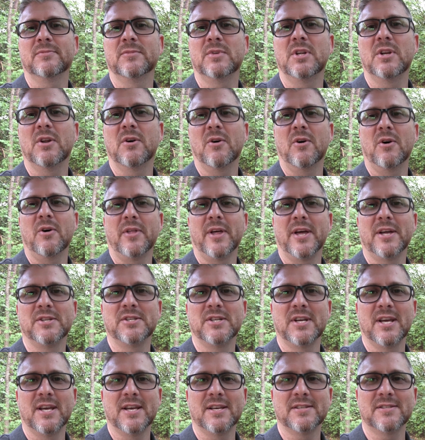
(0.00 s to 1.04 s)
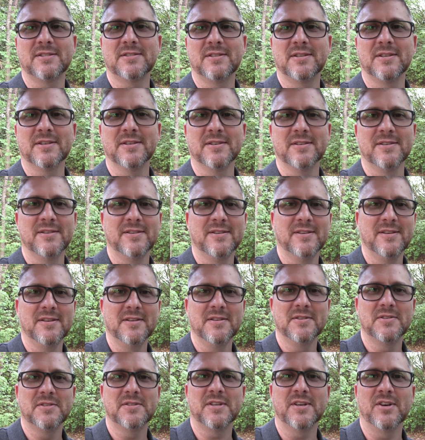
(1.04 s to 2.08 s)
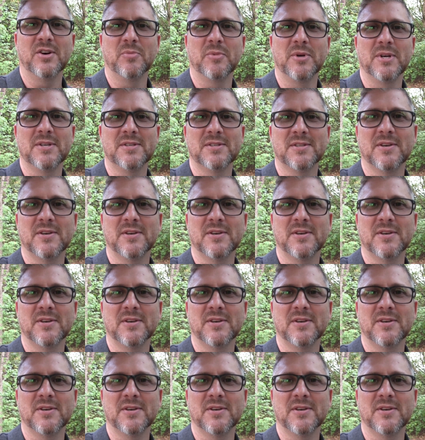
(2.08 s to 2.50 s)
you know, all that jazz to sell me.